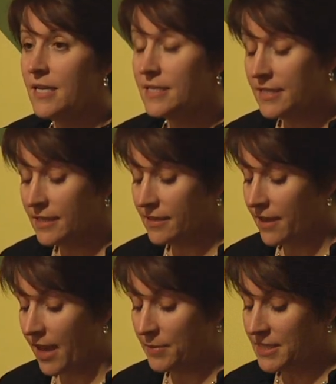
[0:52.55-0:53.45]

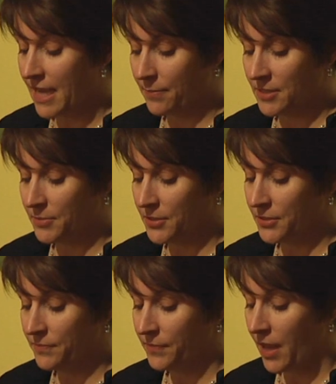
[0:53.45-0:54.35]
Still, I'm
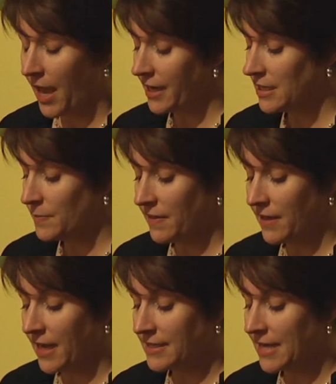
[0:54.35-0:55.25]
adaptable. I could spend the
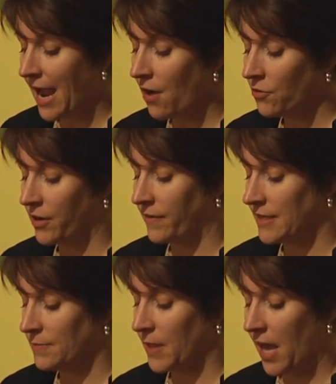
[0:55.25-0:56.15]
next hour on
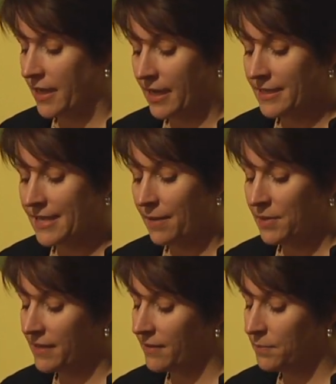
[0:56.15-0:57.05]
this block
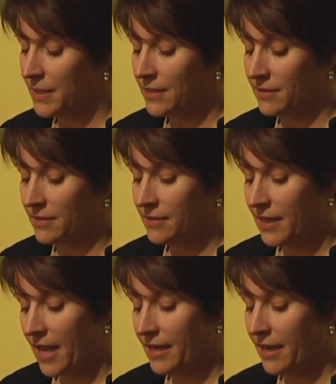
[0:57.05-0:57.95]
examining the beetle,
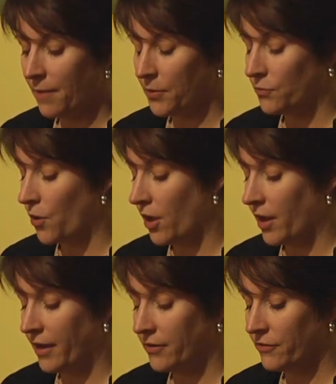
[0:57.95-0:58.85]
heading up a wrought
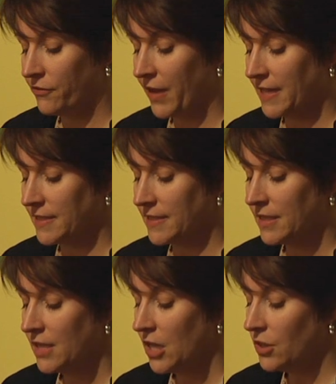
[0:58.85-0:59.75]
iron fence,
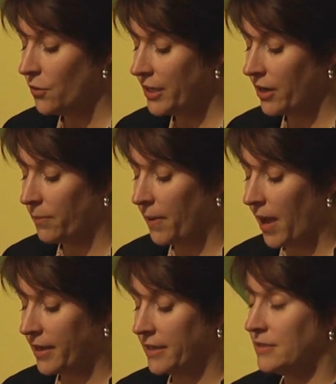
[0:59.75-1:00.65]
loading our
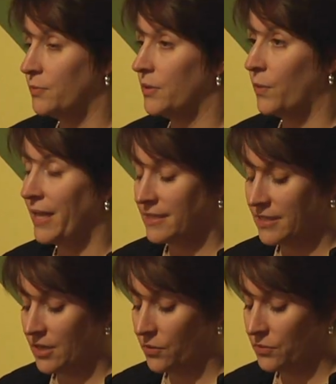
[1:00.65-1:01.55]
pockets with wet
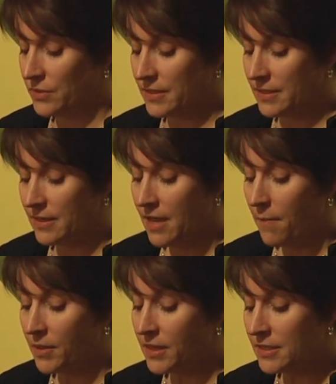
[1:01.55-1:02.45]
stones,
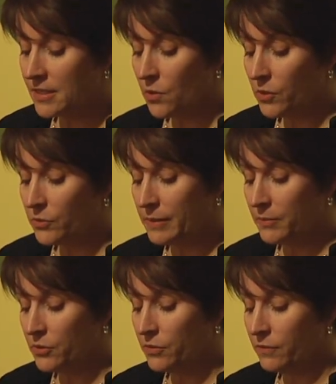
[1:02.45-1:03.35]
but the slower we
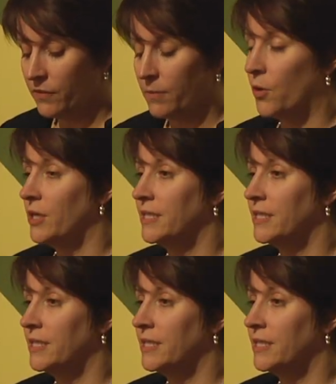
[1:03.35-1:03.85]
move, the more